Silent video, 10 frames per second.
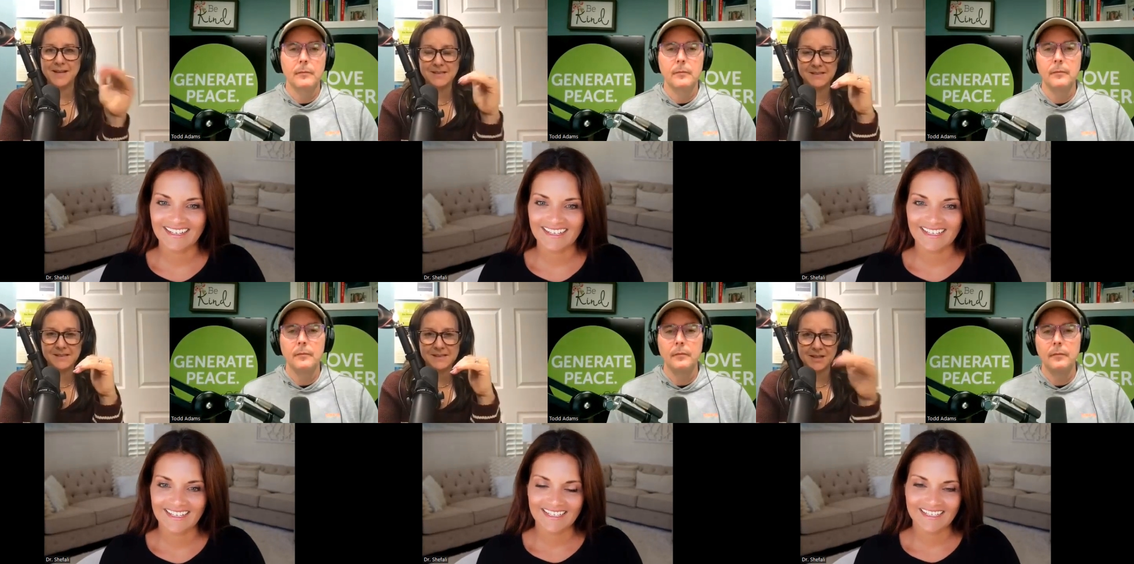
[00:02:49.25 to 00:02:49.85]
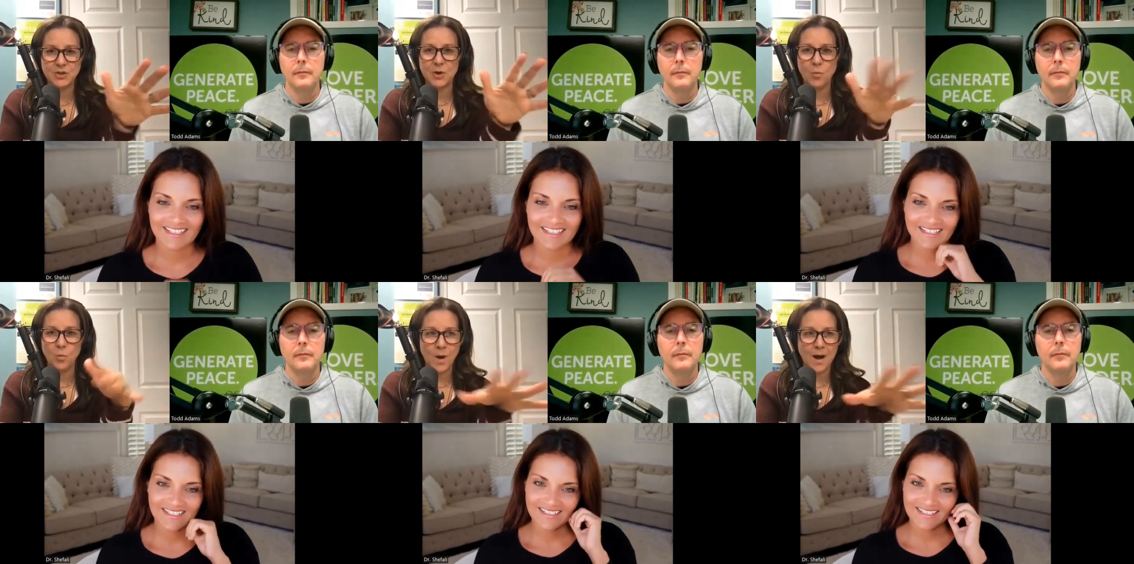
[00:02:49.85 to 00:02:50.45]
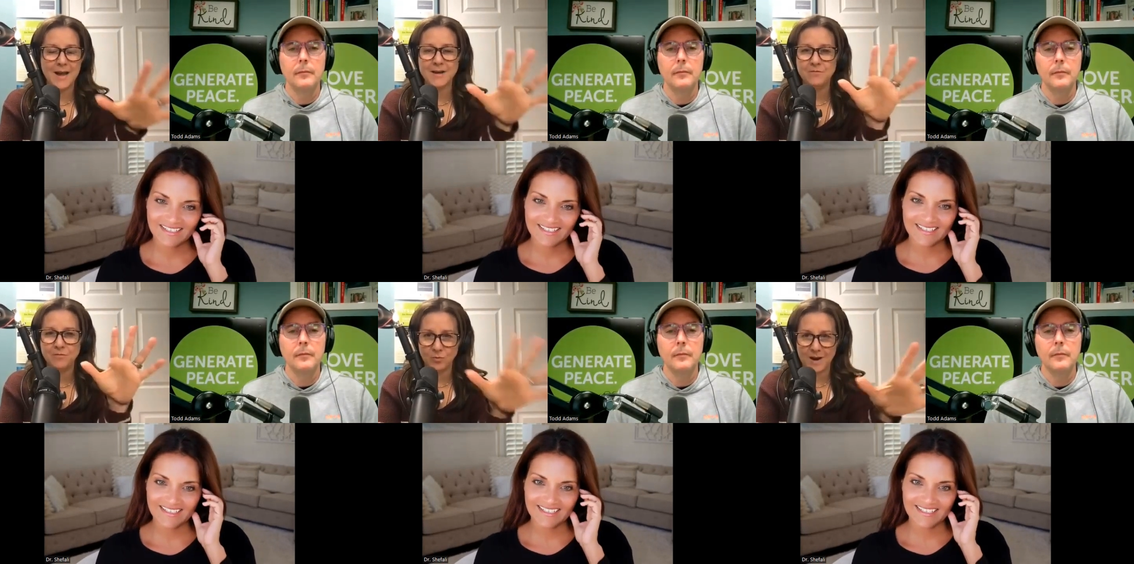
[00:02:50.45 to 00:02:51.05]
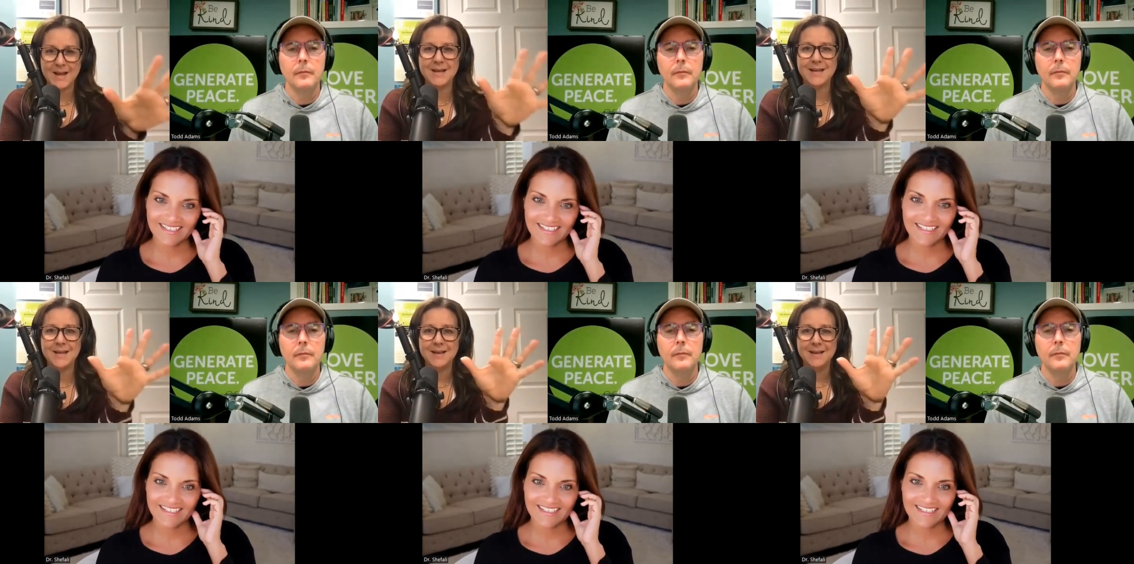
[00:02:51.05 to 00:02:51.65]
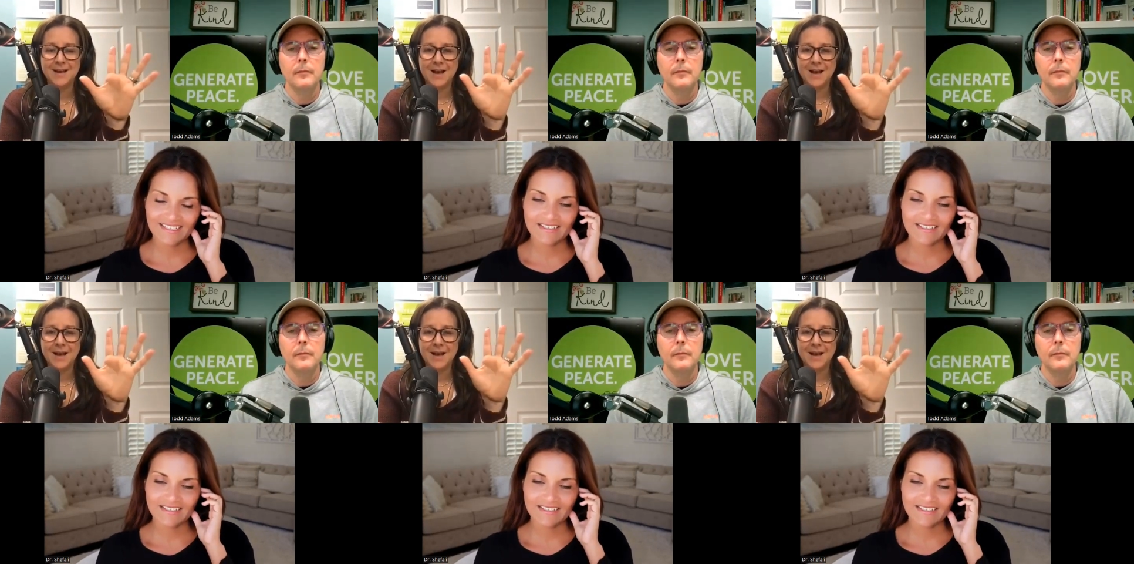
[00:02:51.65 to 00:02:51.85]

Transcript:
Speaker 1: It's such a wide variety